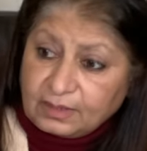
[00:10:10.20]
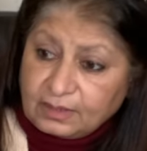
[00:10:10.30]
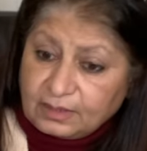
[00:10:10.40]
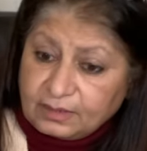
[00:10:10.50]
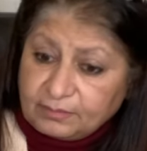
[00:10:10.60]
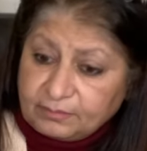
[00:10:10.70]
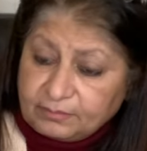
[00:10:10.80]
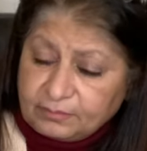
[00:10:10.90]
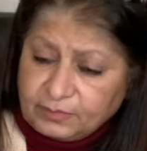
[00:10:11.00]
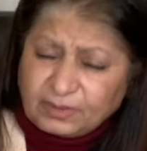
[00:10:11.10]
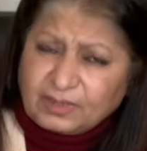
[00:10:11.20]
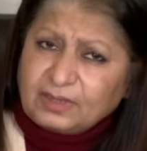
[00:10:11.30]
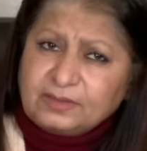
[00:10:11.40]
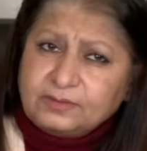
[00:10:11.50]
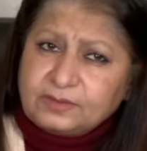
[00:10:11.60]
um, you're
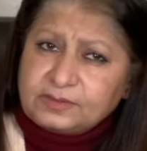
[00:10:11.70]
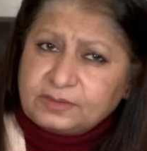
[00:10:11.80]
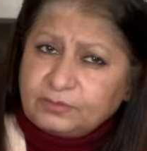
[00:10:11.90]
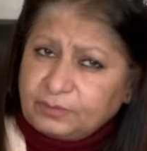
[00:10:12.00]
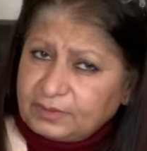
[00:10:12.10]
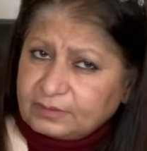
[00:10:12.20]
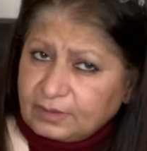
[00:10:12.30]
not interested with that